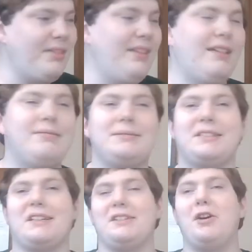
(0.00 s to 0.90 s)
that was
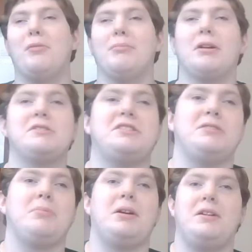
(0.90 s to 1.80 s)
like a no
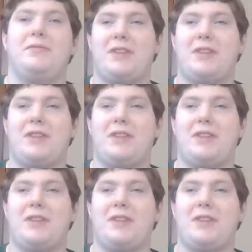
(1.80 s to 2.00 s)
mercy run of